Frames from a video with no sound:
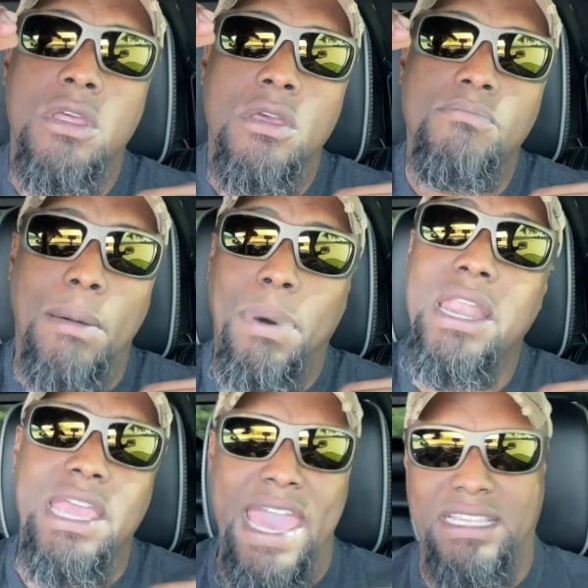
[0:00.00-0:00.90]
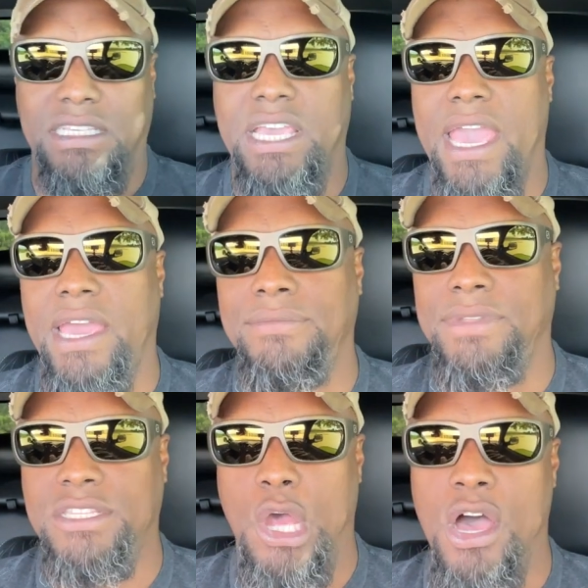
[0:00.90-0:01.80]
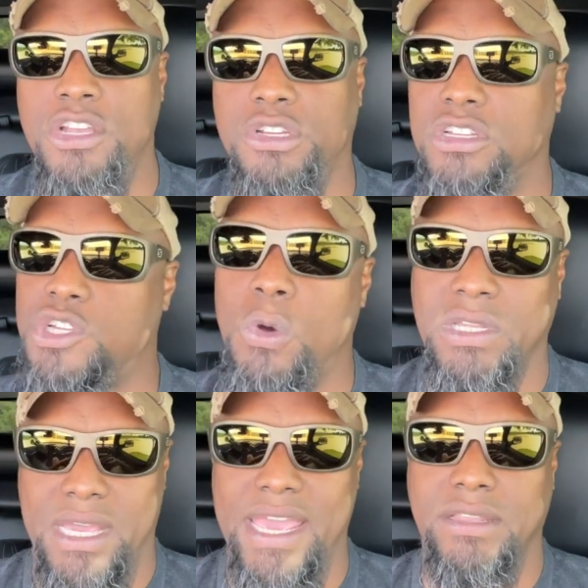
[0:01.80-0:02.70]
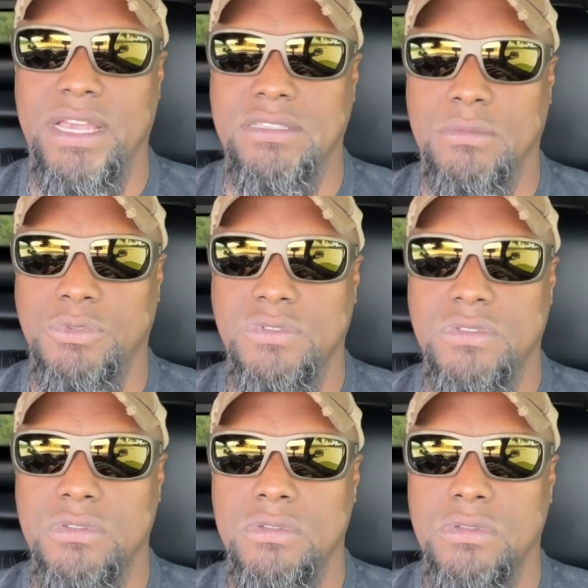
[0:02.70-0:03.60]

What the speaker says: My buddy has a can that's 128 decibels.